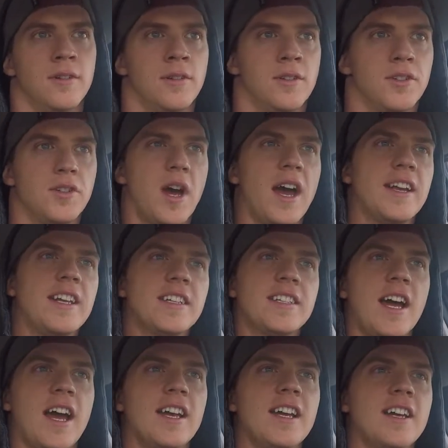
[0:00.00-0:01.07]
So I guess
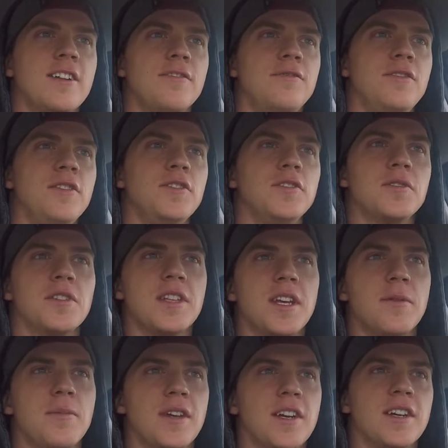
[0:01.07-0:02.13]
I get confused with
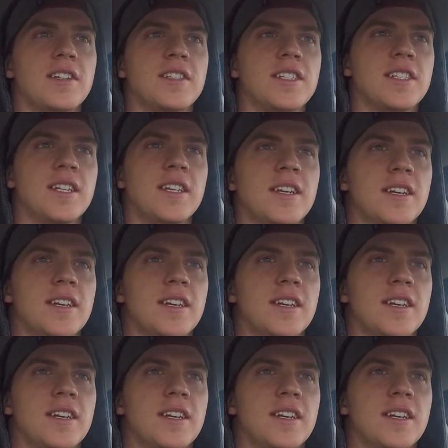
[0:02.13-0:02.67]
it, because